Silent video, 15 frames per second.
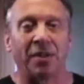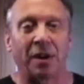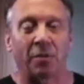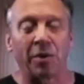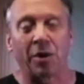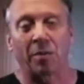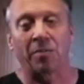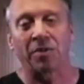that
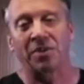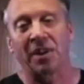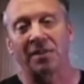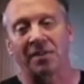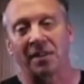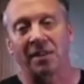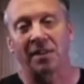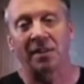we are
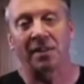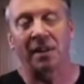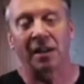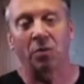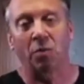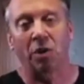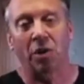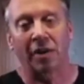presenting
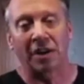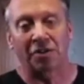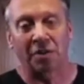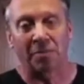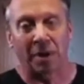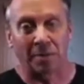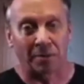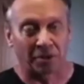and we are
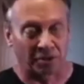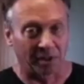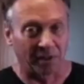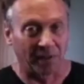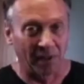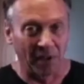actually publishing